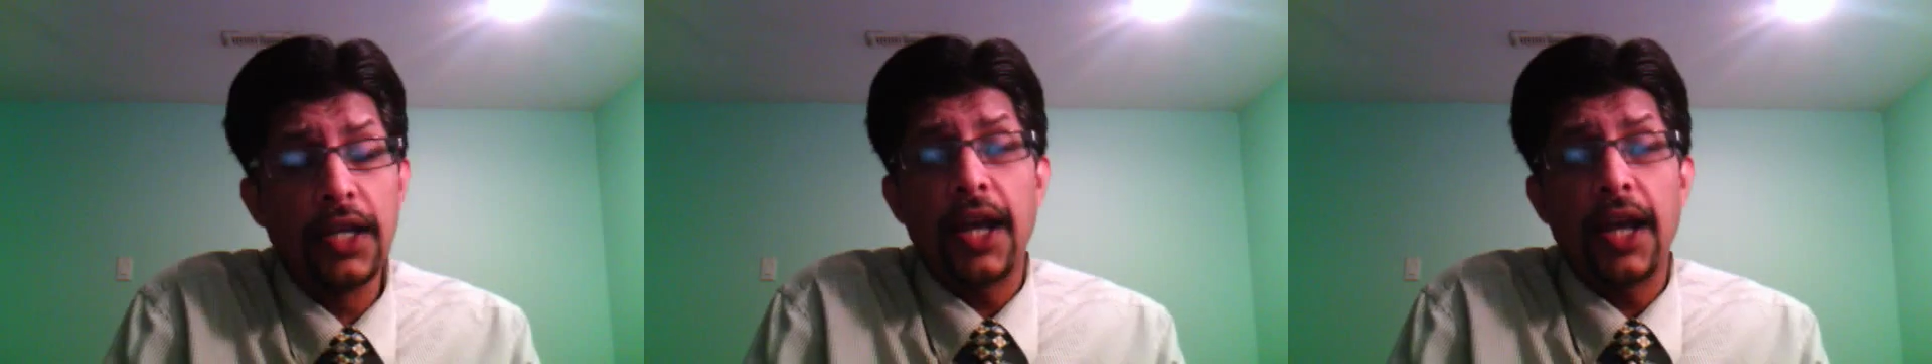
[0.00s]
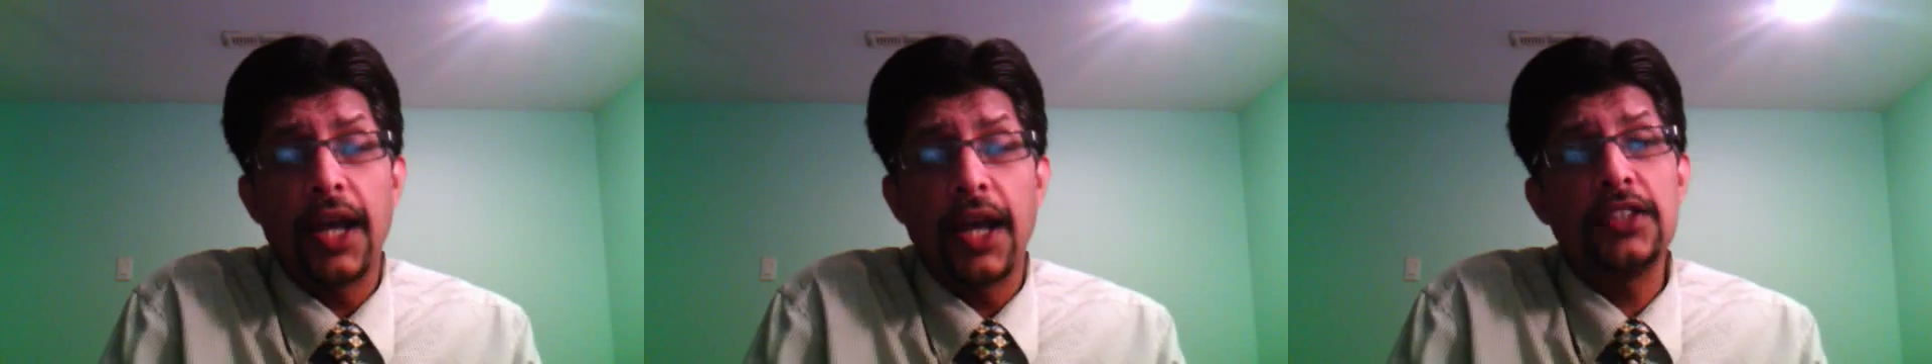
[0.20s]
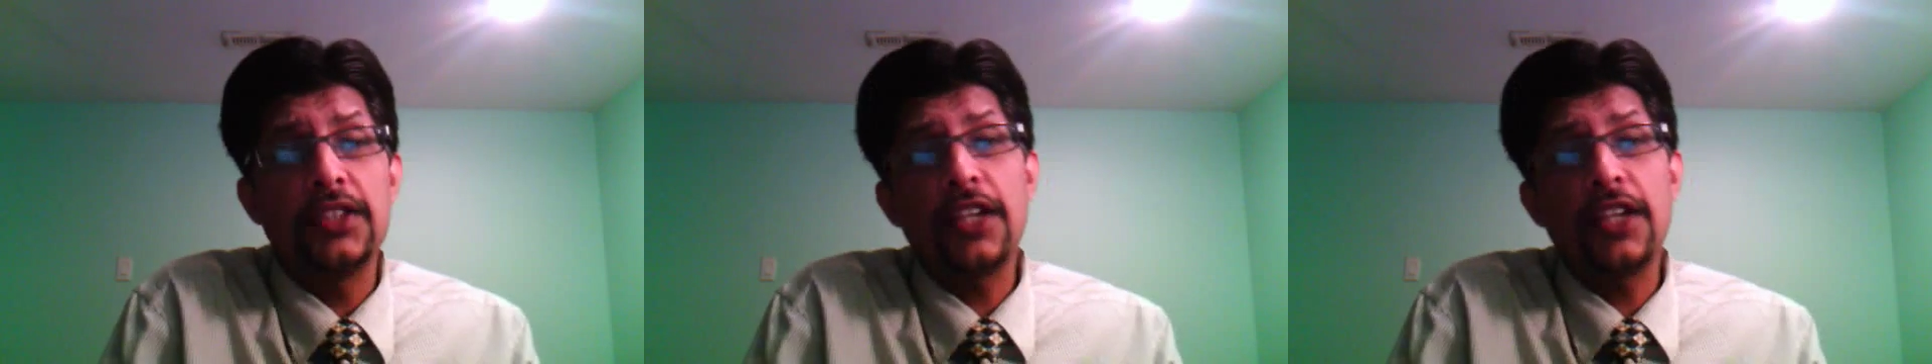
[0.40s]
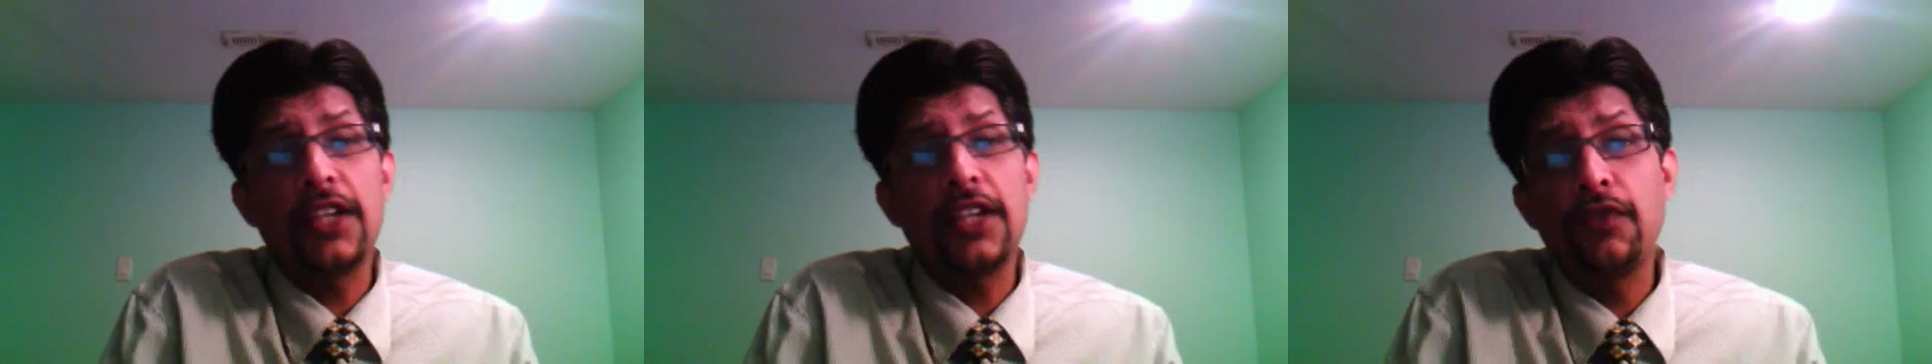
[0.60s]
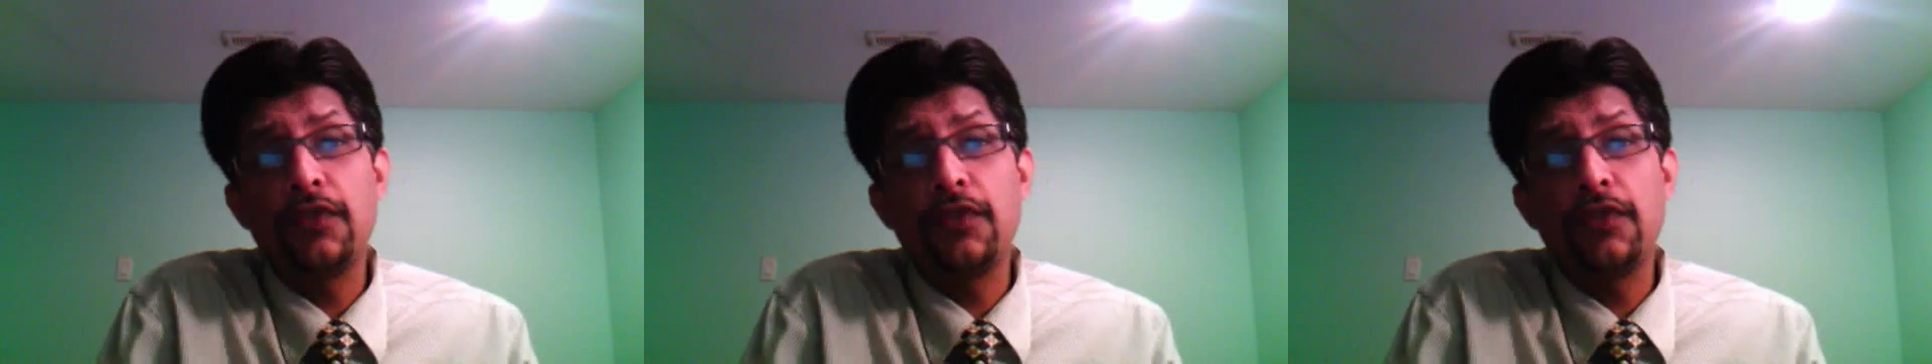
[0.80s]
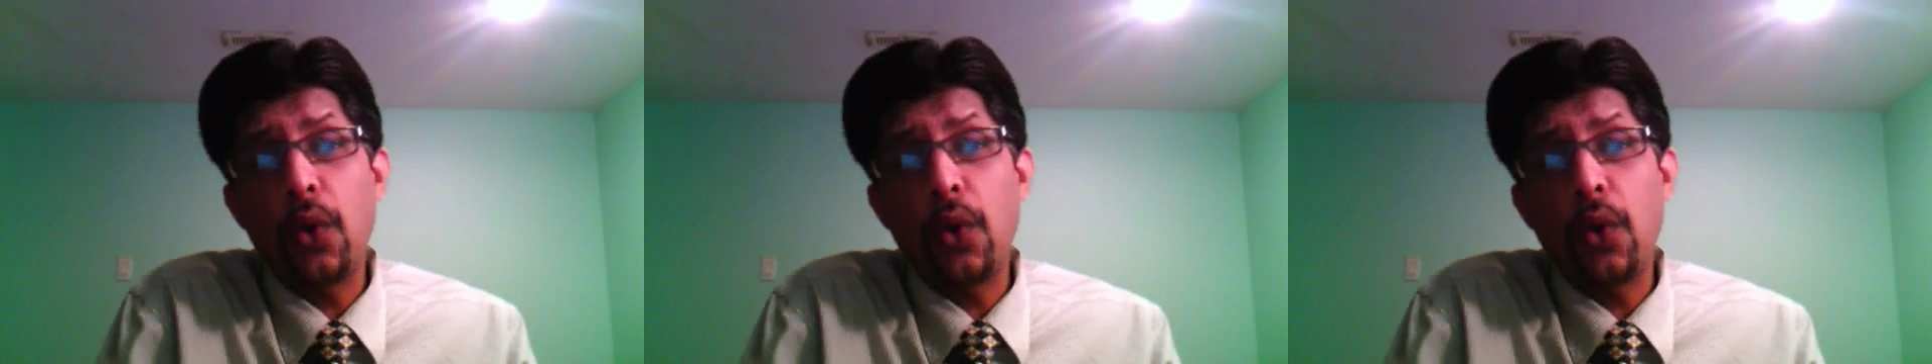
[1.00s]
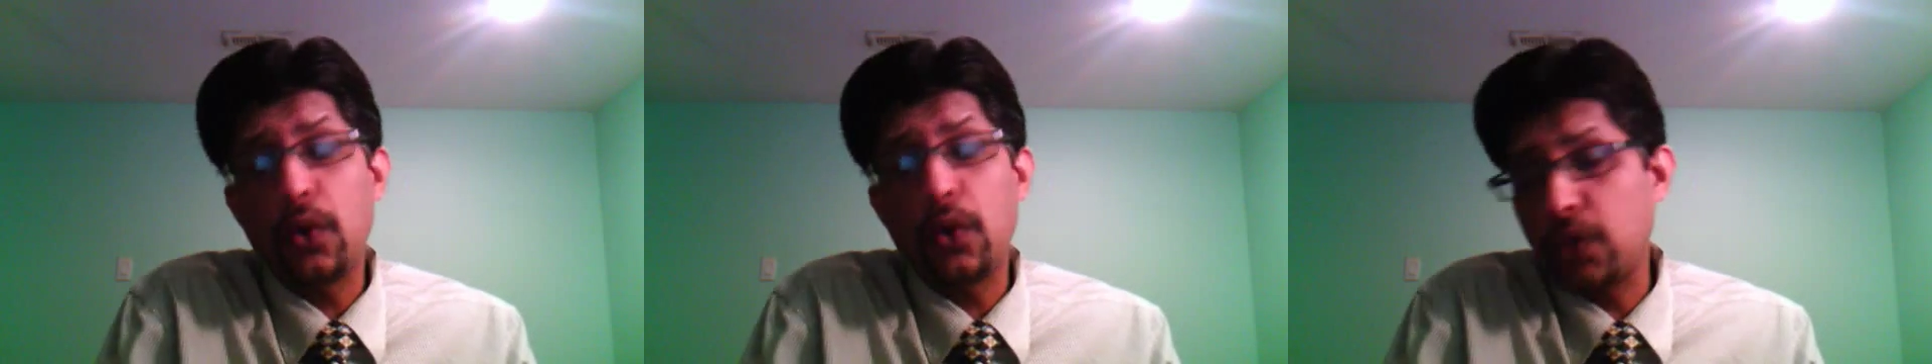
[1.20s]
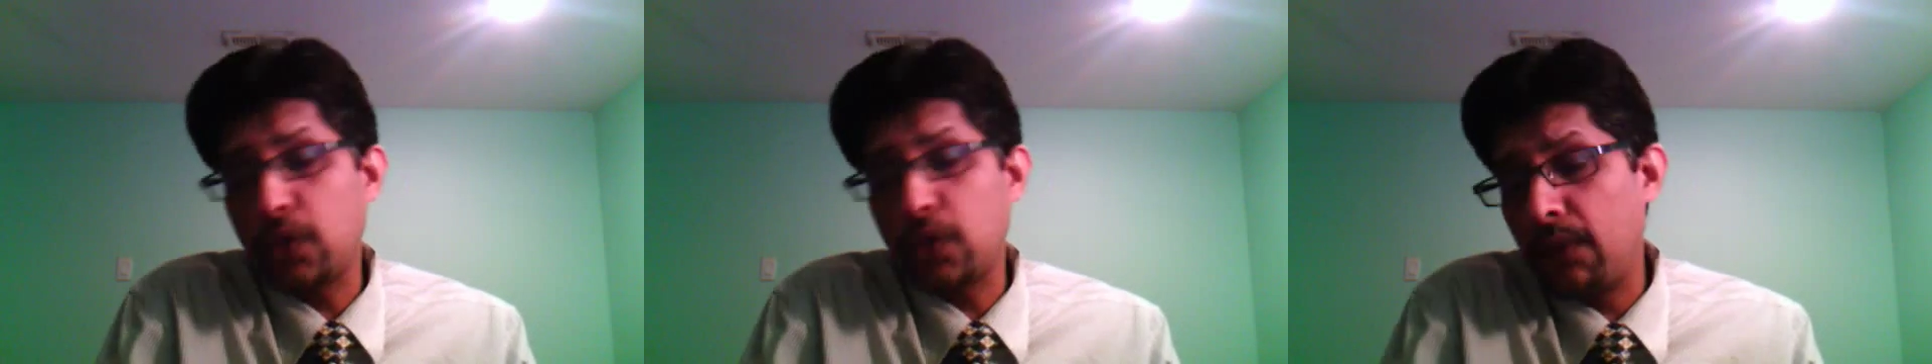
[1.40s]
and then in the 4th
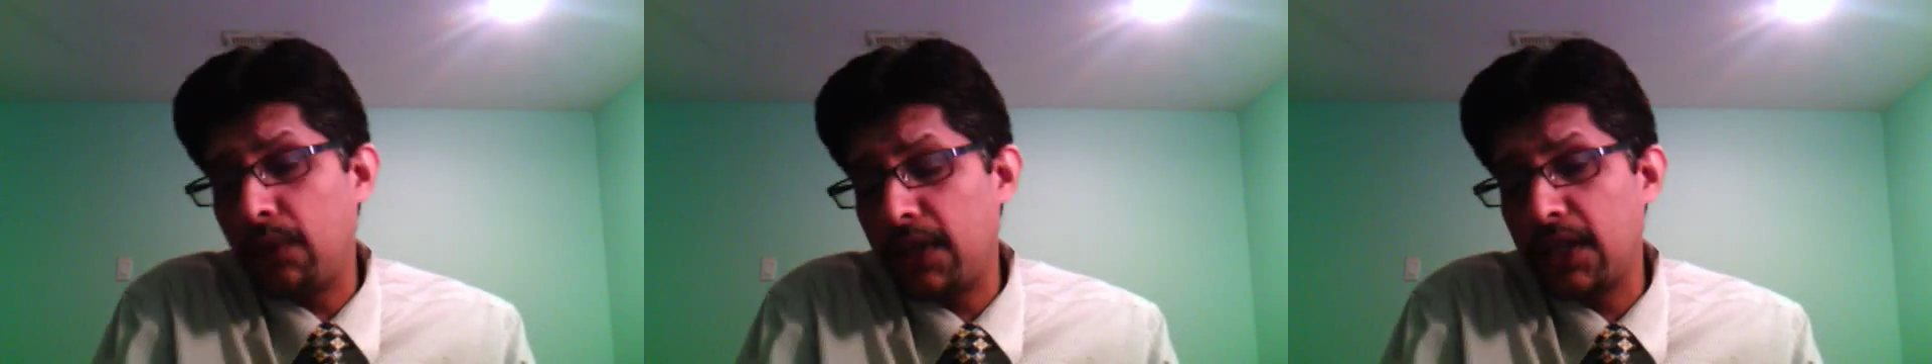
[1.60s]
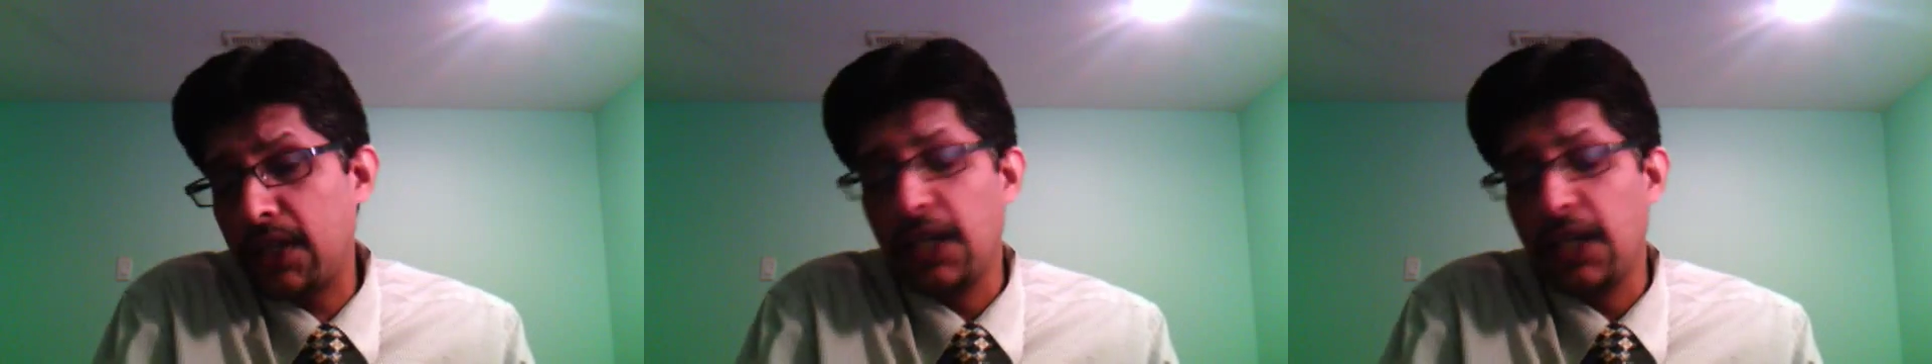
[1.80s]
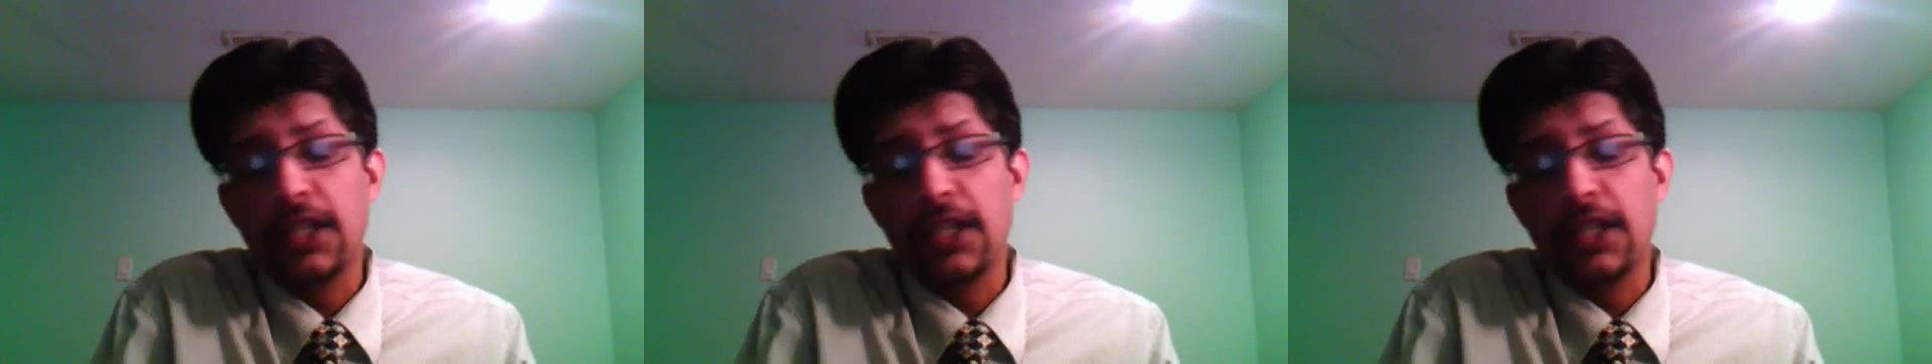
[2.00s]
over,